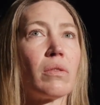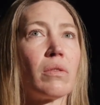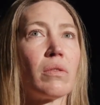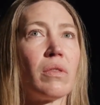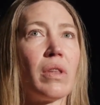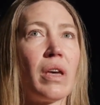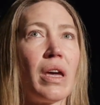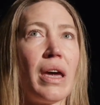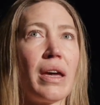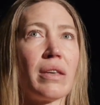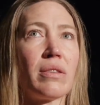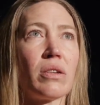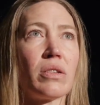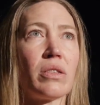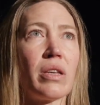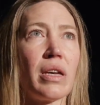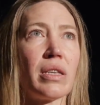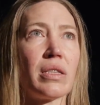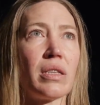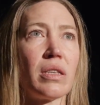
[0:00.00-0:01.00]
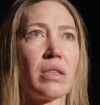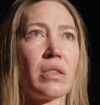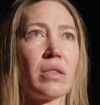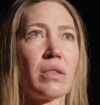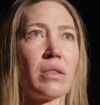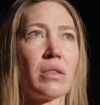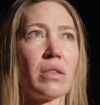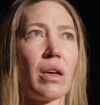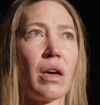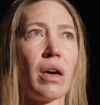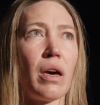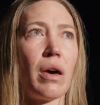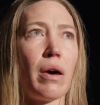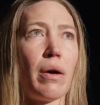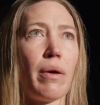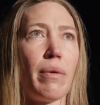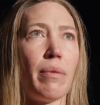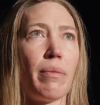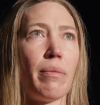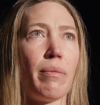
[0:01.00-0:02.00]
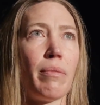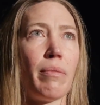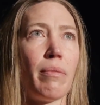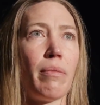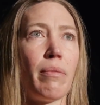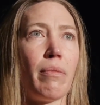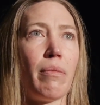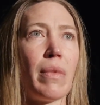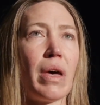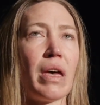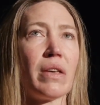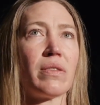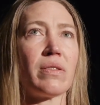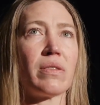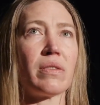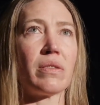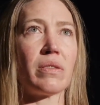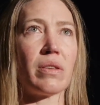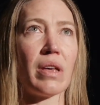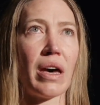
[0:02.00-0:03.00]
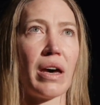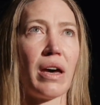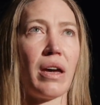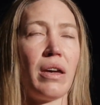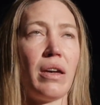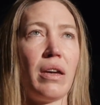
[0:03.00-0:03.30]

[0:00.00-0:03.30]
The exercises, as I